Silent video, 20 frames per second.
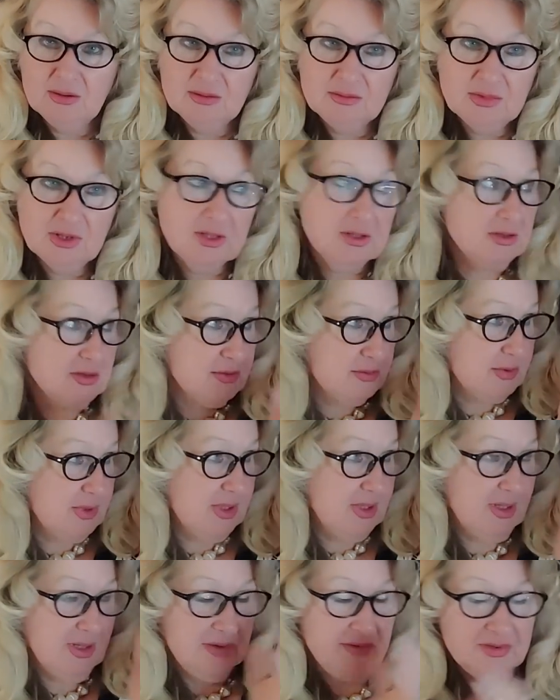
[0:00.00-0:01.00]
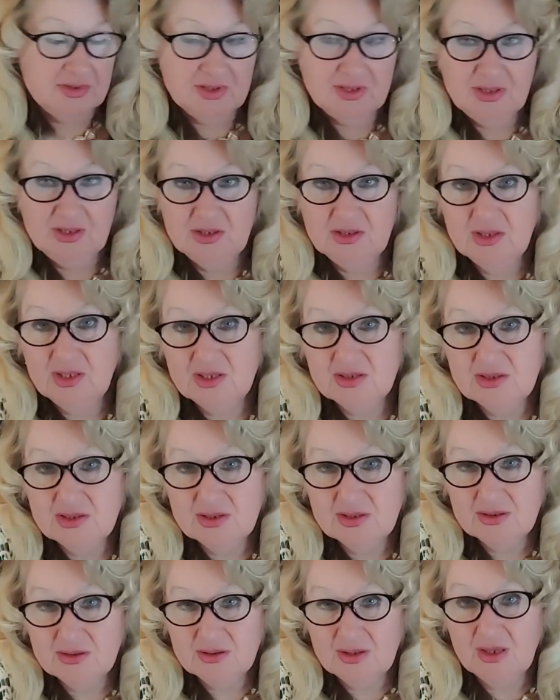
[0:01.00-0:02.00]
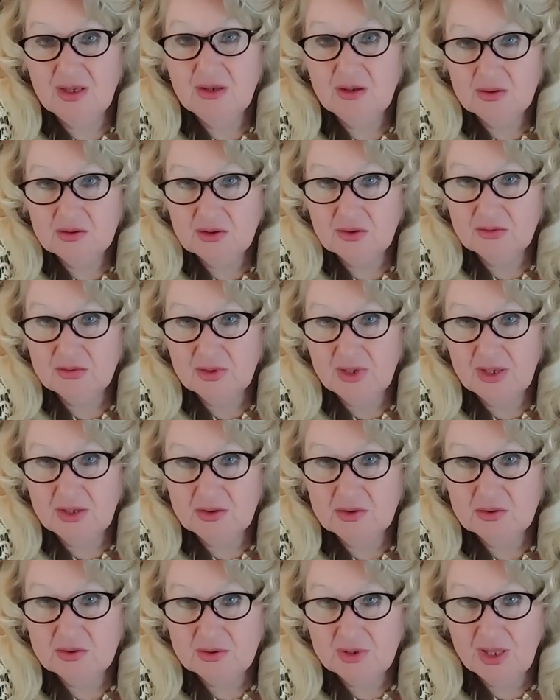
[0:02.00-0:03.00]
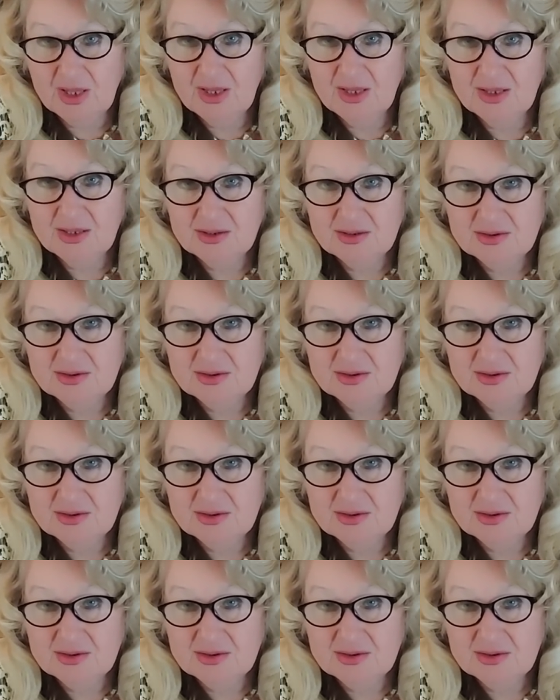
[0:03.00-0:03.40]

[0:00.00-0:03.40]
because we have really a lot of rain today,